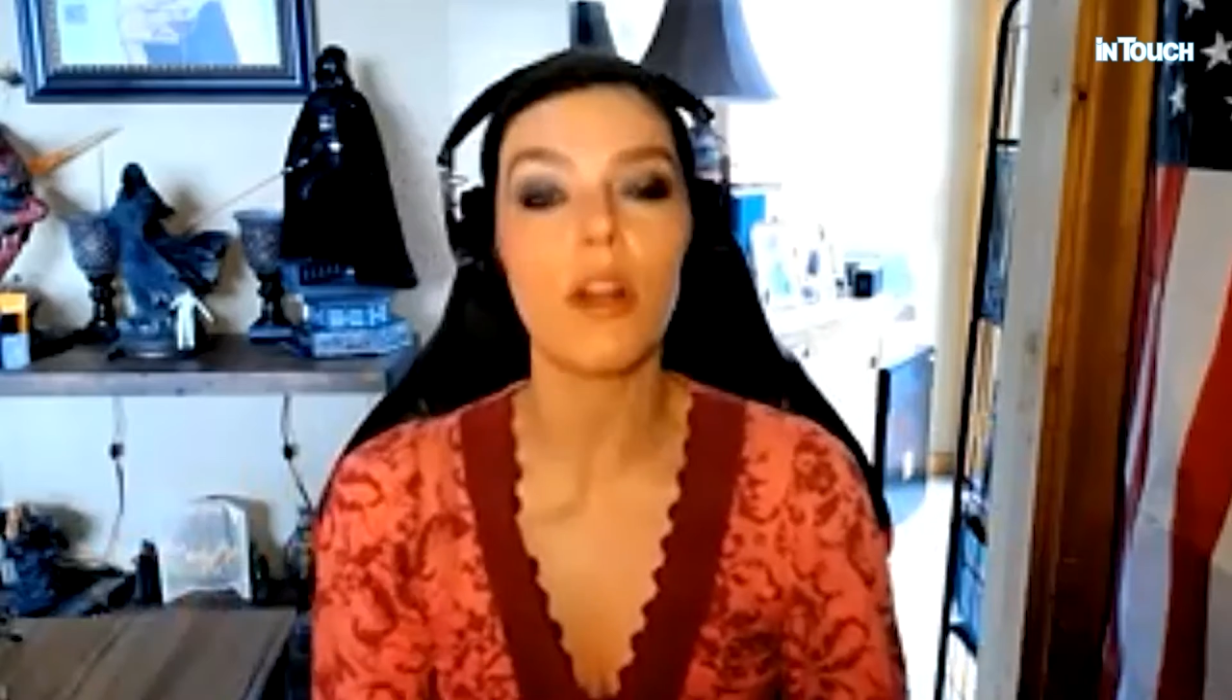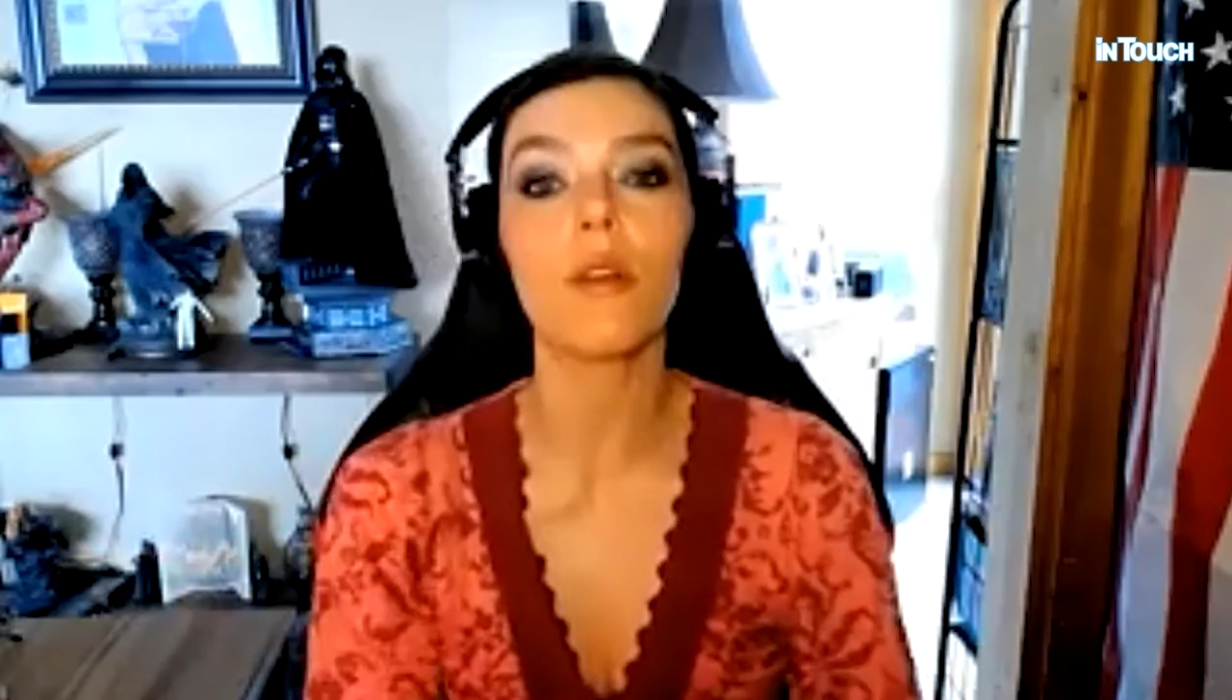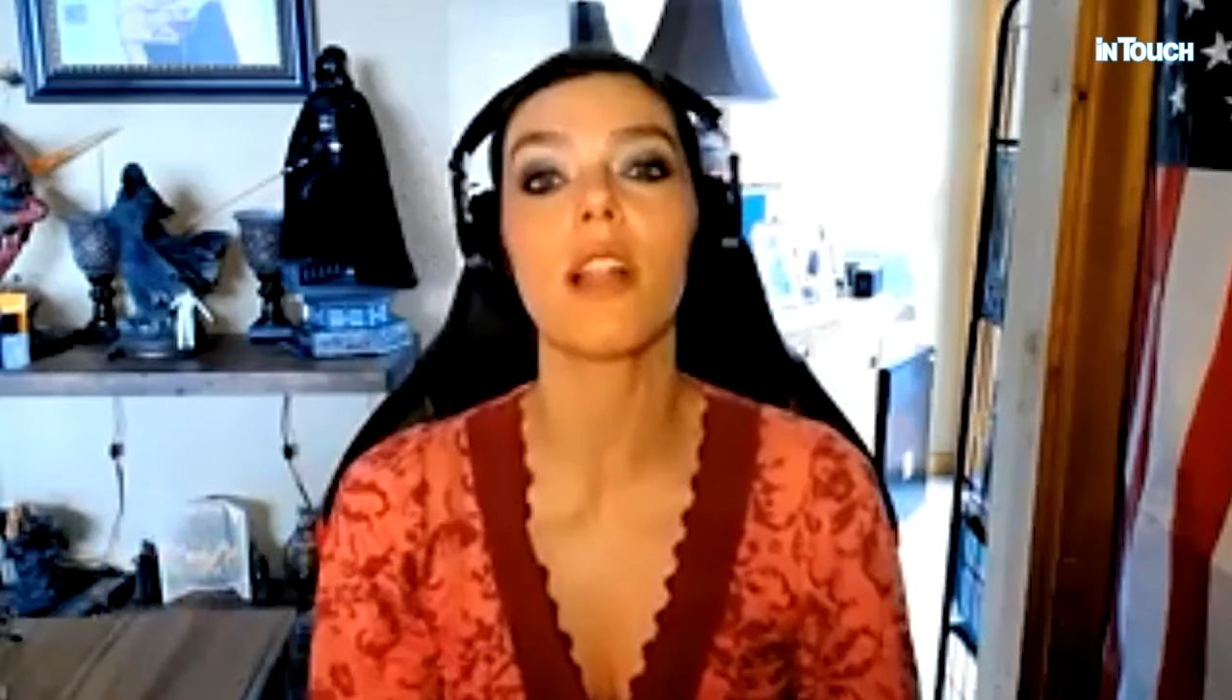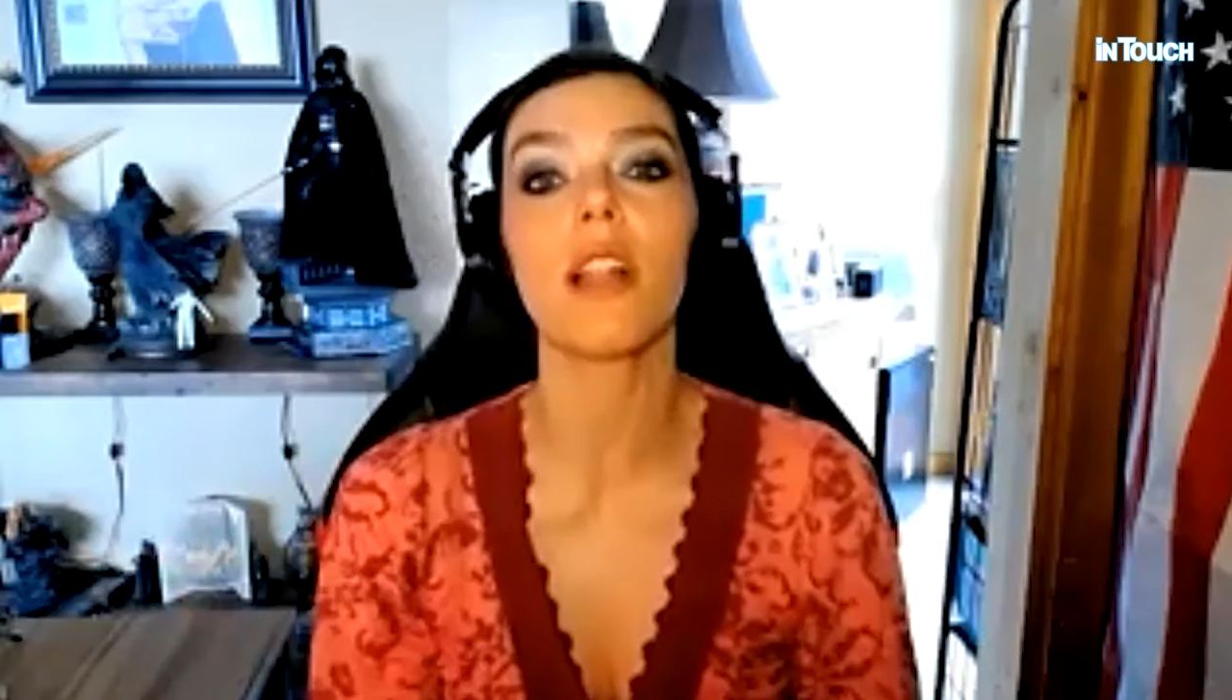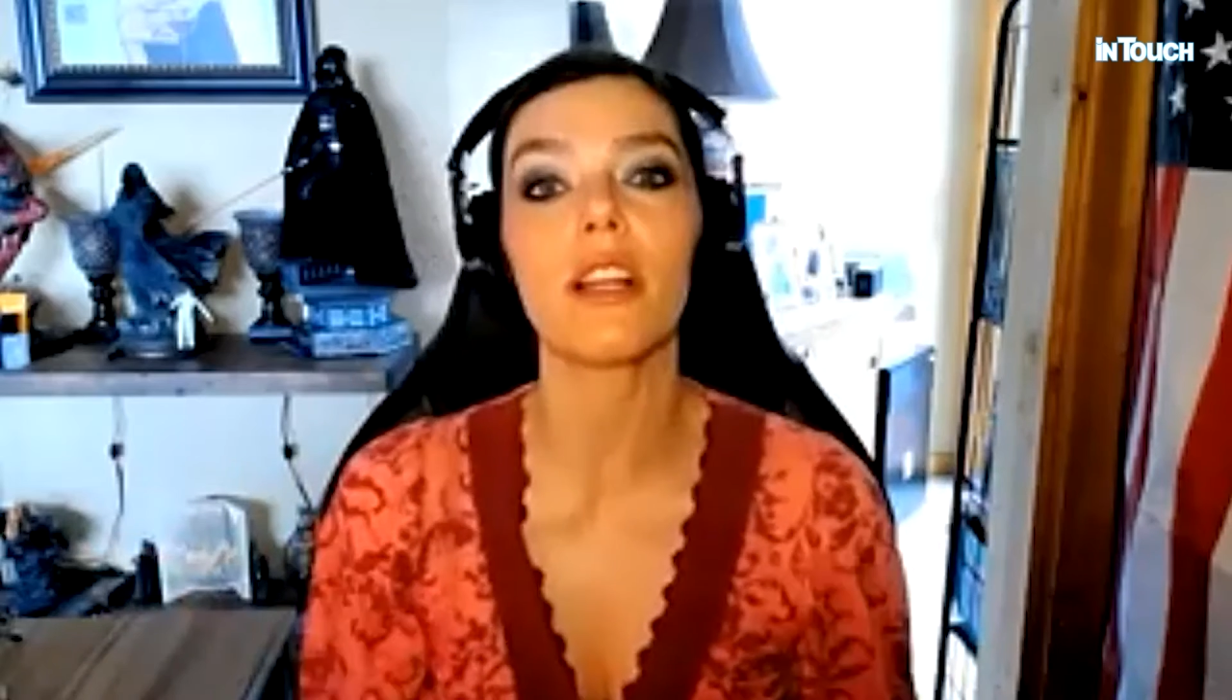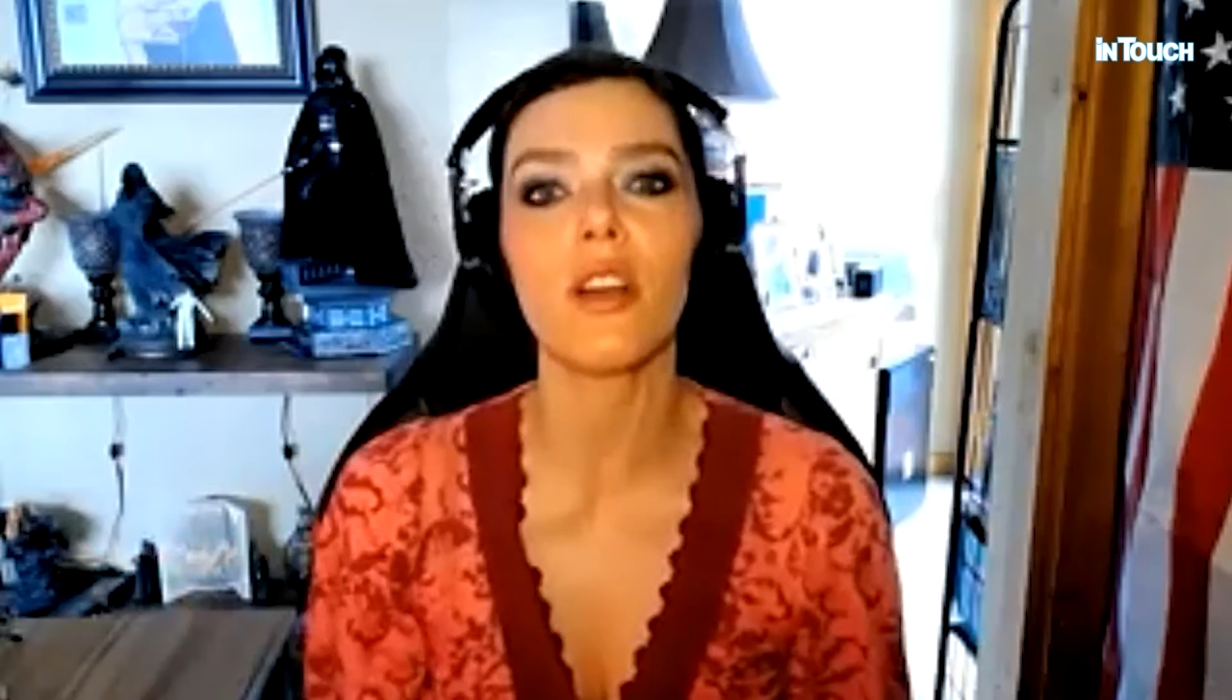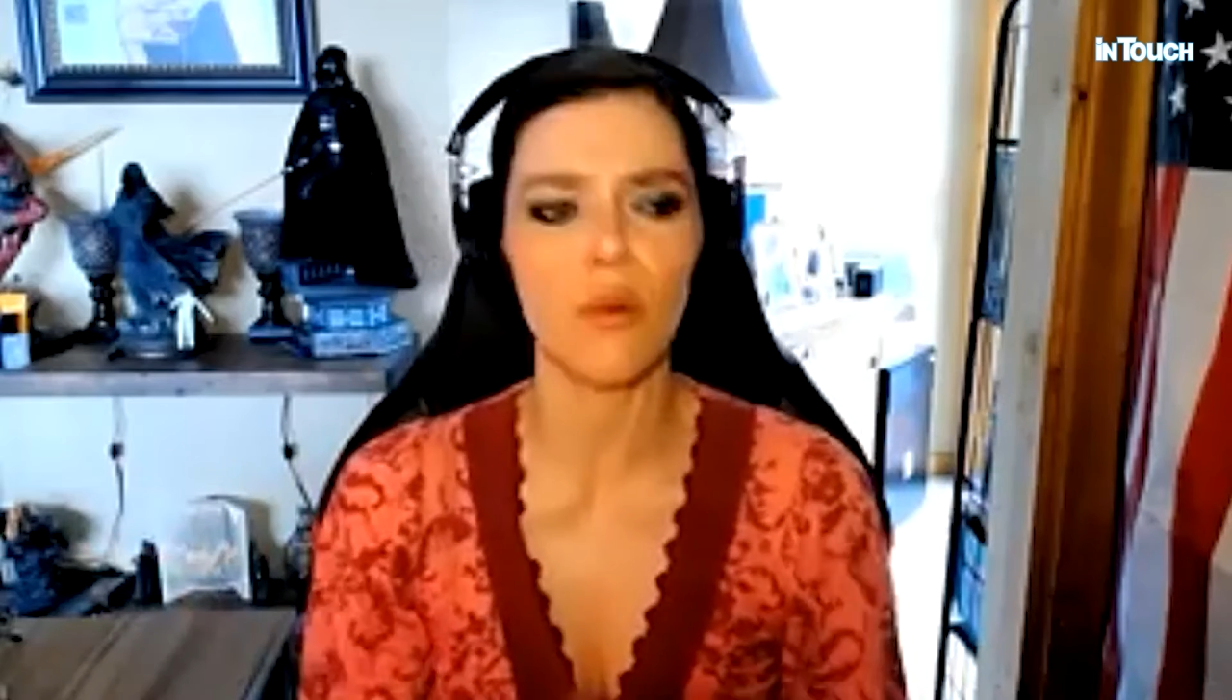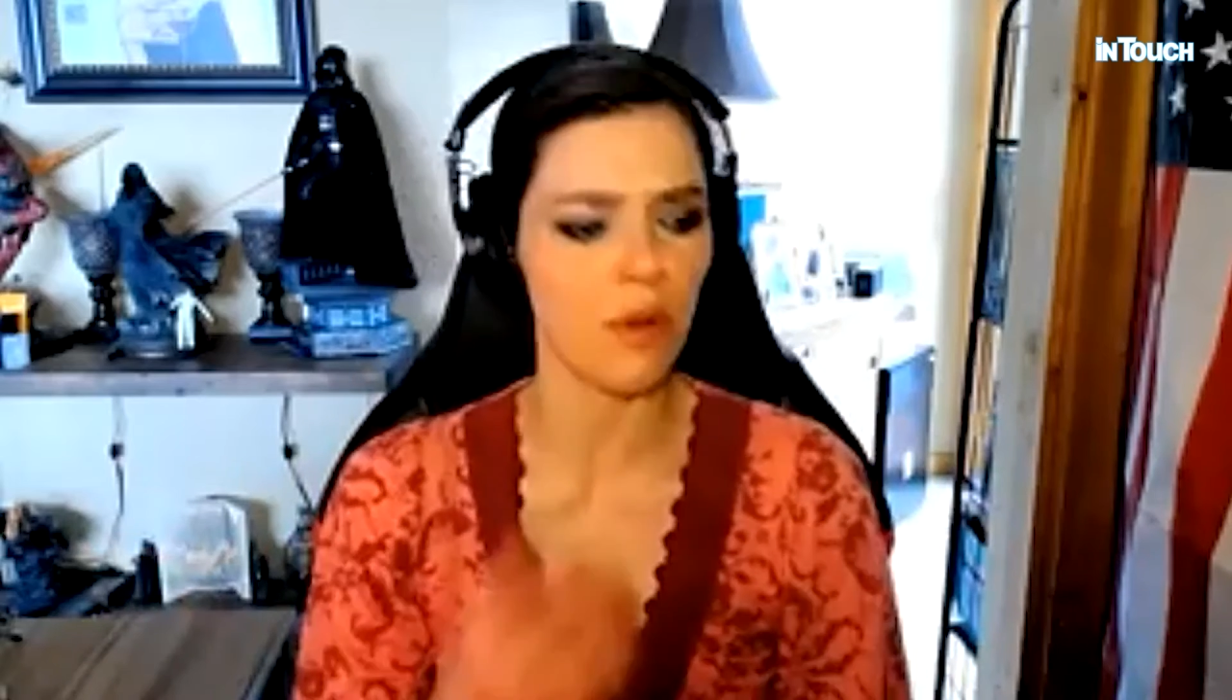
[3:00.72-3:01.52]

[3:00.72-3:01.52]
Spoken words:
will I go?